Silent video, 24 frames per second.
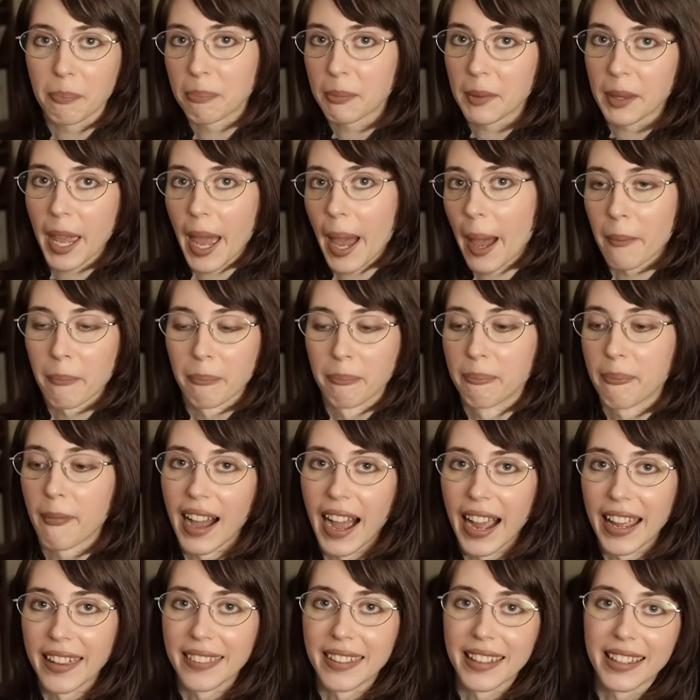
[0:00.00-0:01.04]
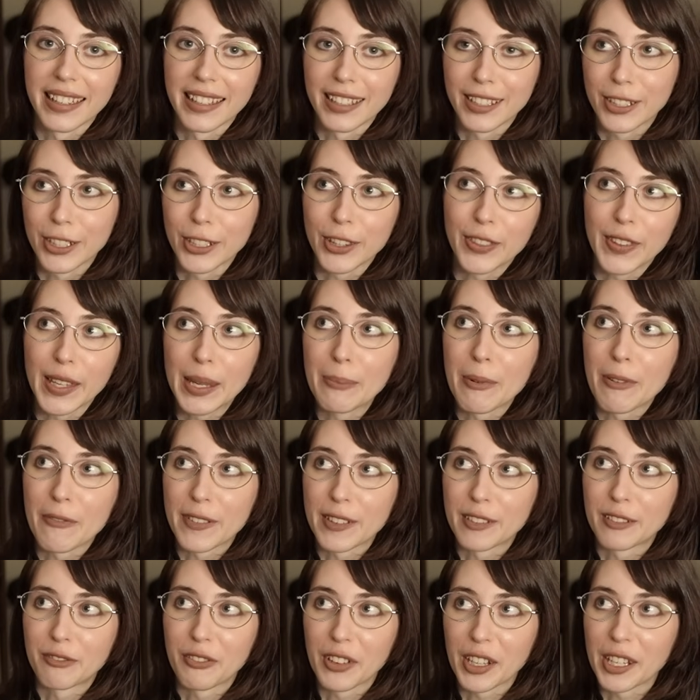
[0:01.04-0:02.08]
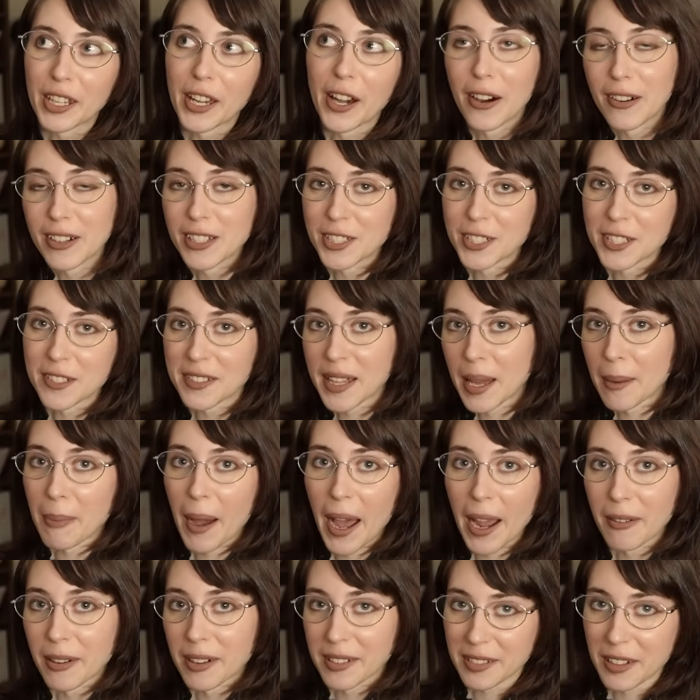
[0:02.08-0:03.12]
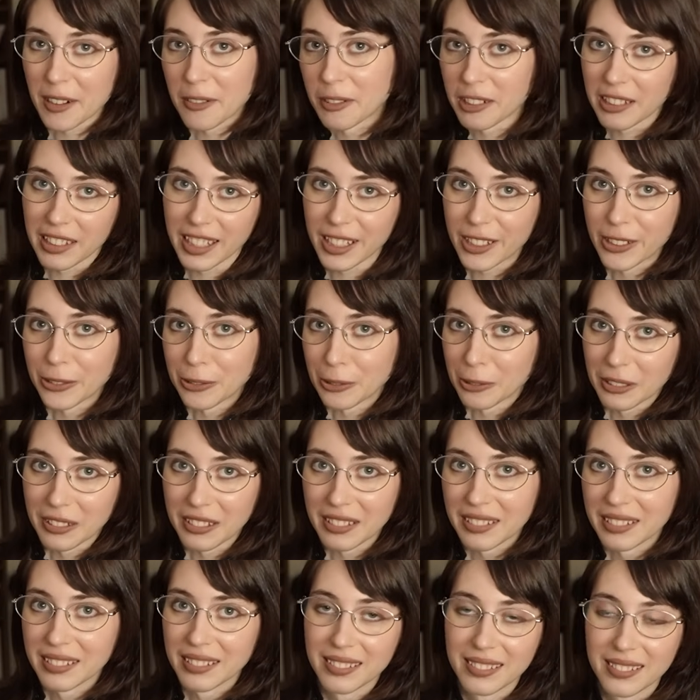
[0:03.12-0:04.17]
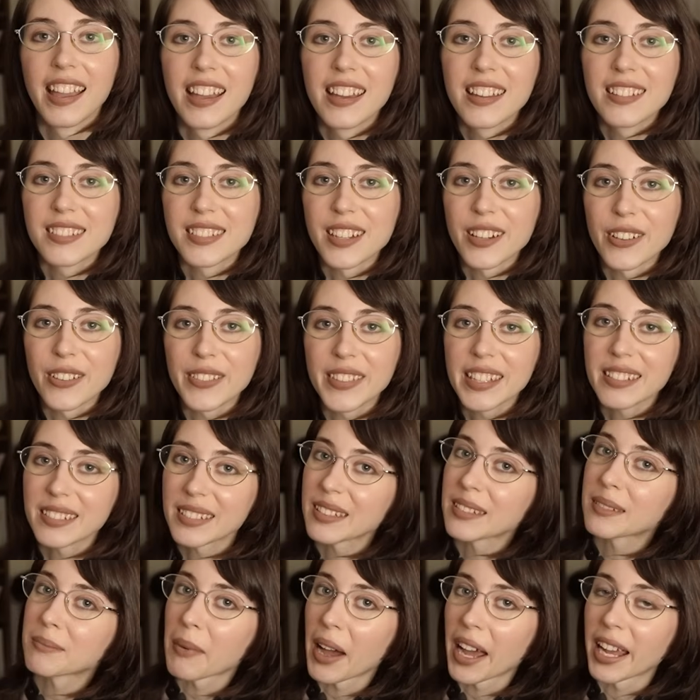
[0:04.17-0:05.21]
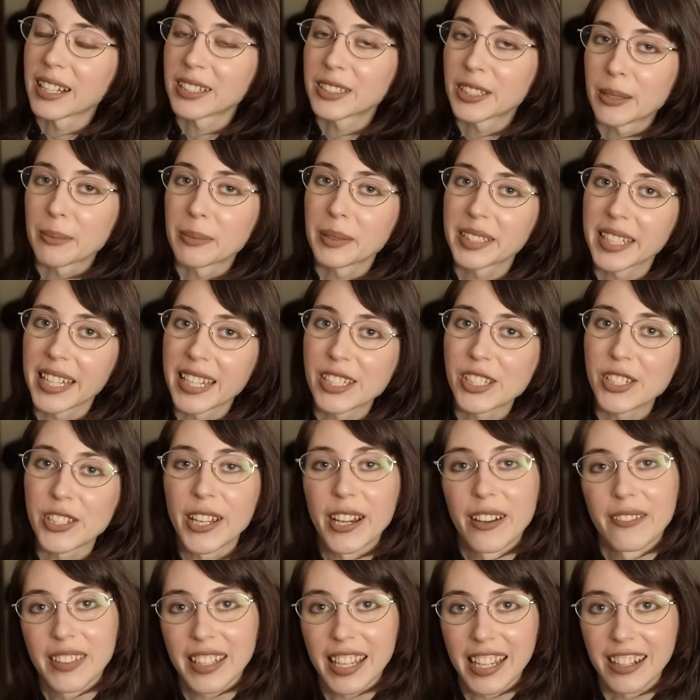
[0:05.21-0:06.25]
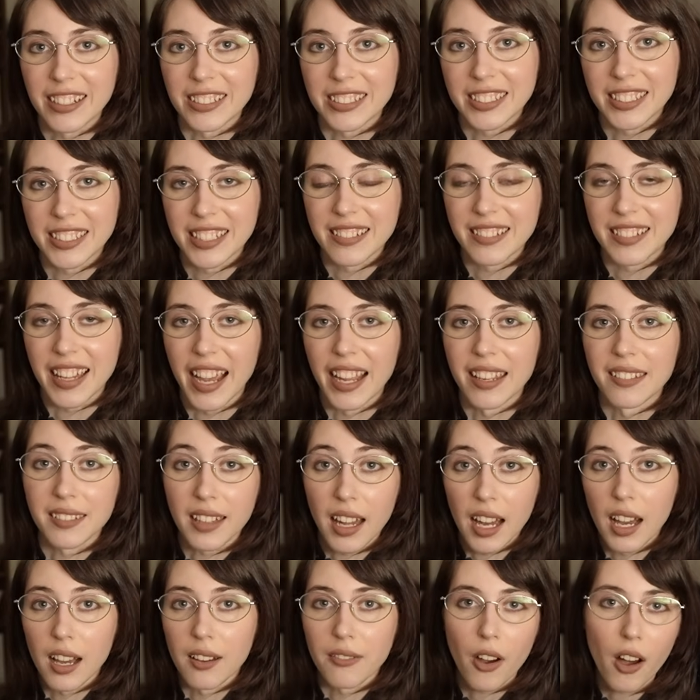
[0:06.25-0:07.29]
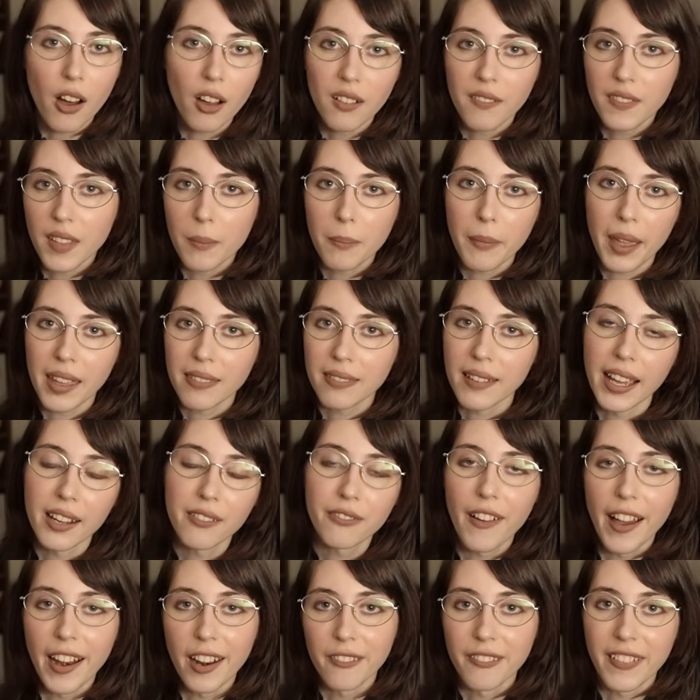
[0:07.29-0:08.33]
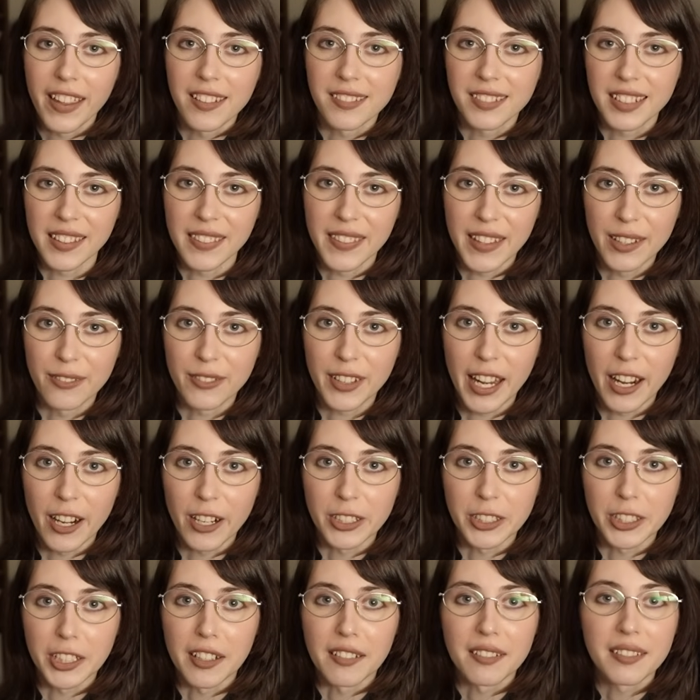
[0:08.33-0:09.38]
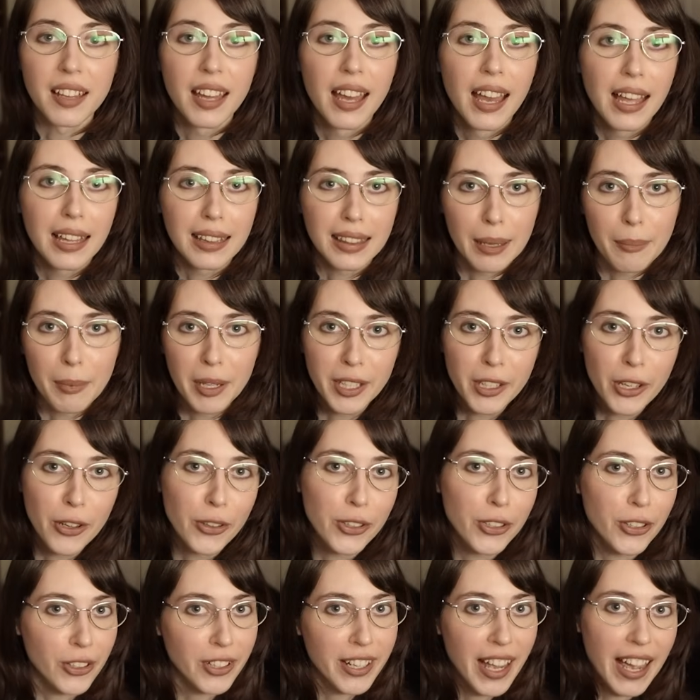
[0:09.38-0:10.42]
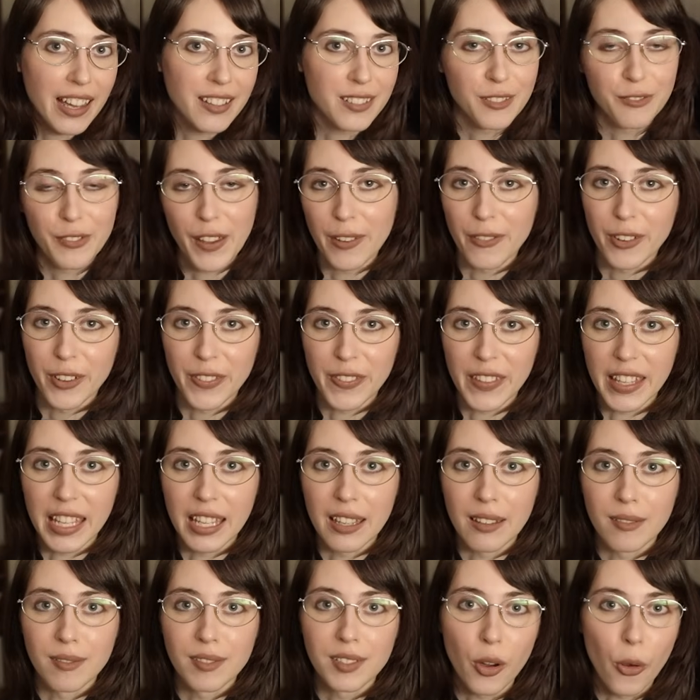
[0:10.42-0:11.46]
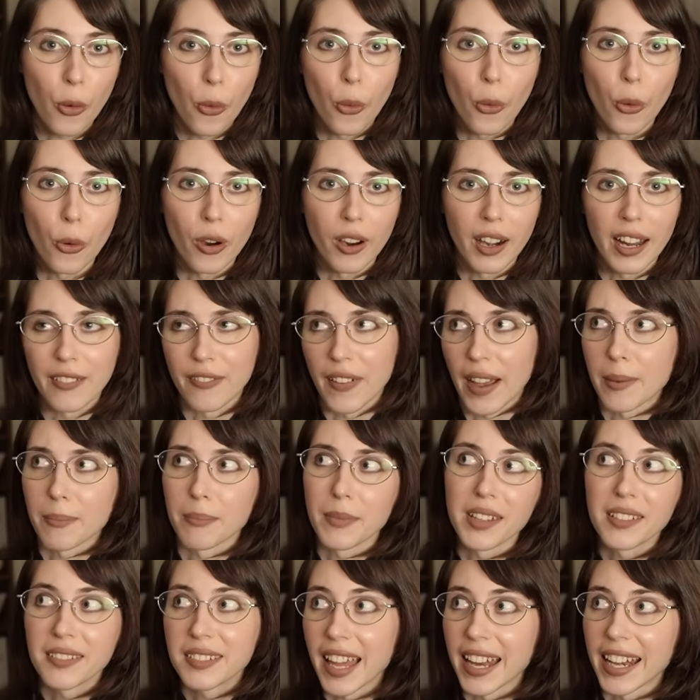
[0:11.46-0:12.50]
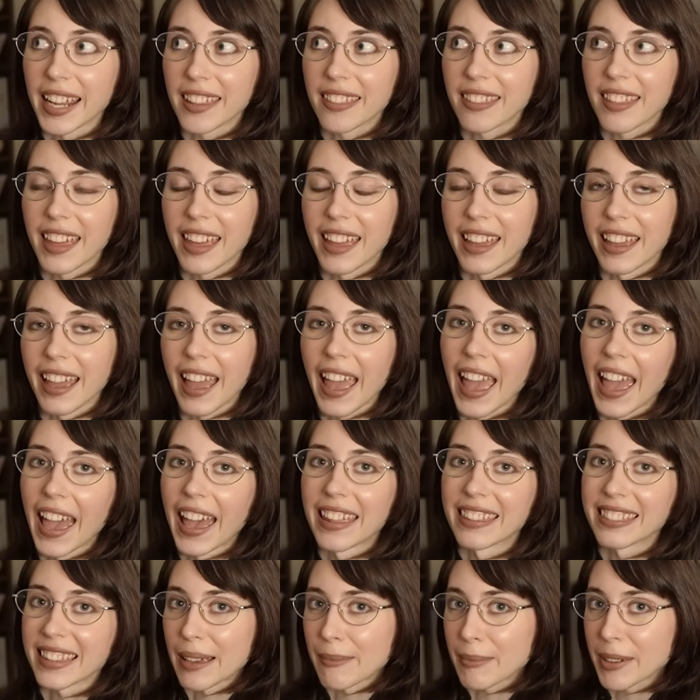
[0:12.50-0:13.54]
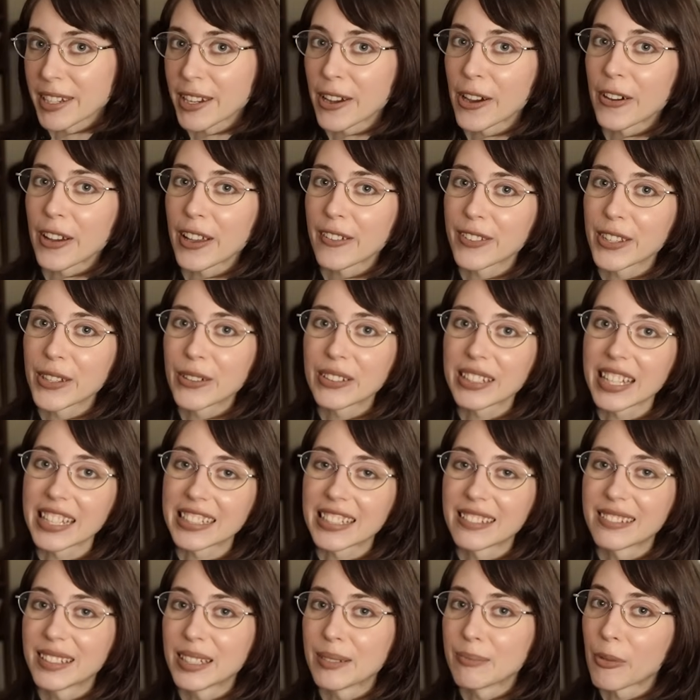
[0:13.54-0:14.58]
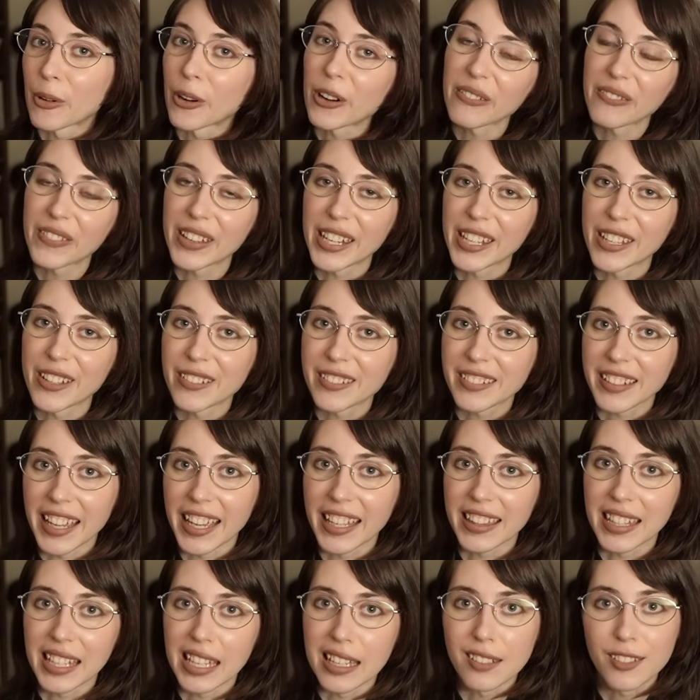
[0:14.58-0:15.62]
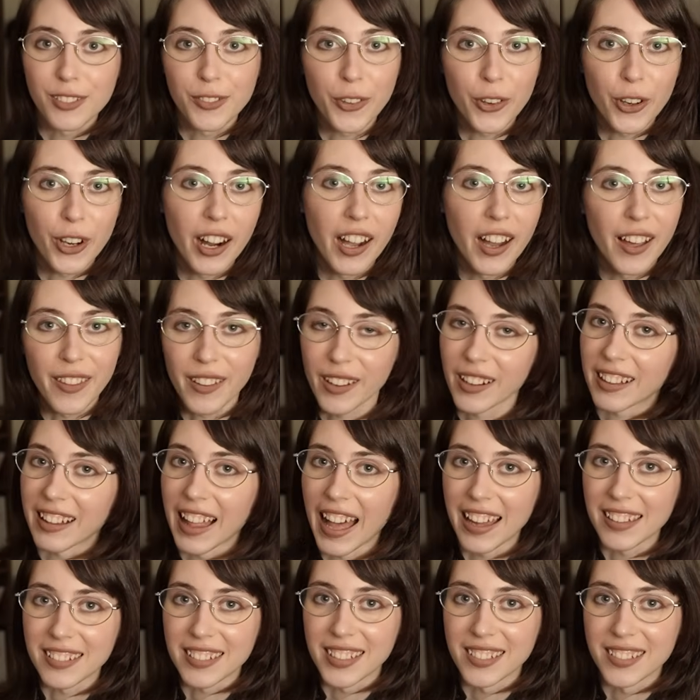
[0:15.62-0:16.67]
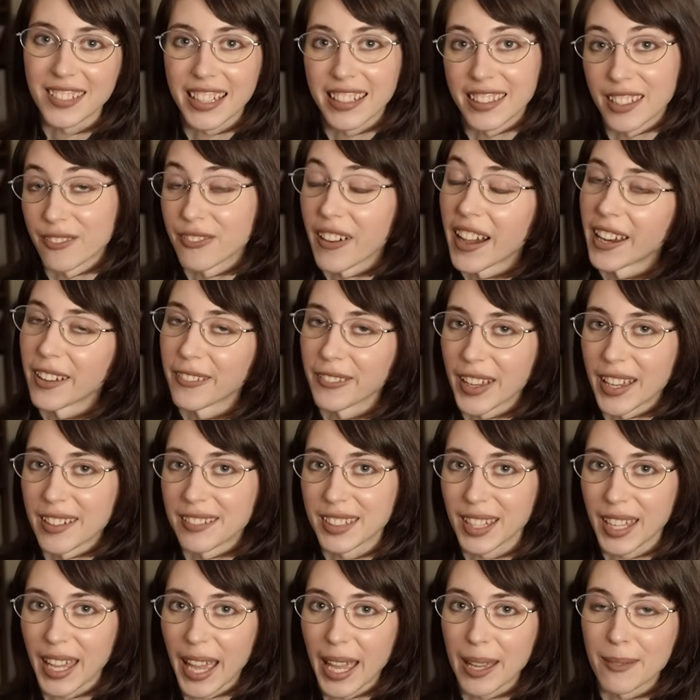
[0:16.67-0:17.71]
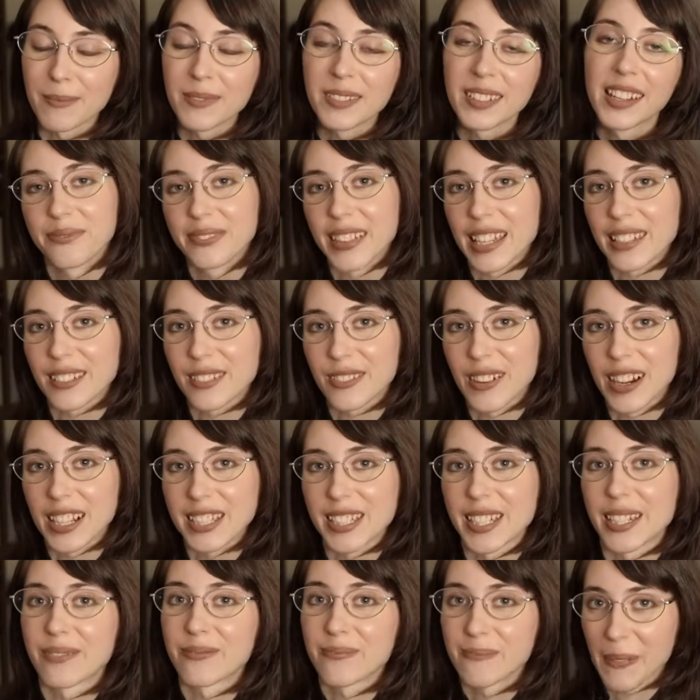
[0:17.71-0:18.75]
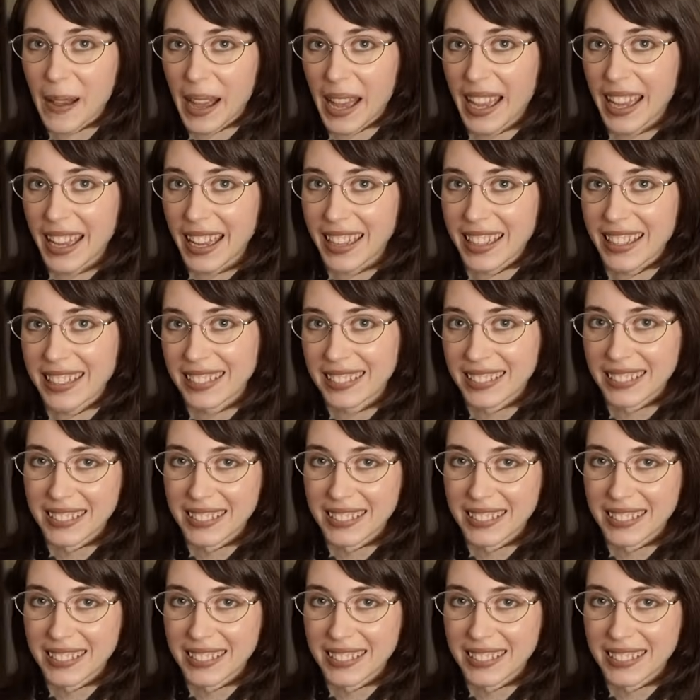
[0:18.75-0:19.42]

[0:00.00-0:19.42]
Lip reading: Yeah, I think a good theme of this video is just that pirates are really cool. So this is my interpretation of the character designs of all of the mainline Final Fantasy Thief characters. Let me know your guys' favorite thieves or if I missed anything, and let me know if you would like to see more videos like this for other classes in the Final Fantasy games. Thanks for watching. Bye!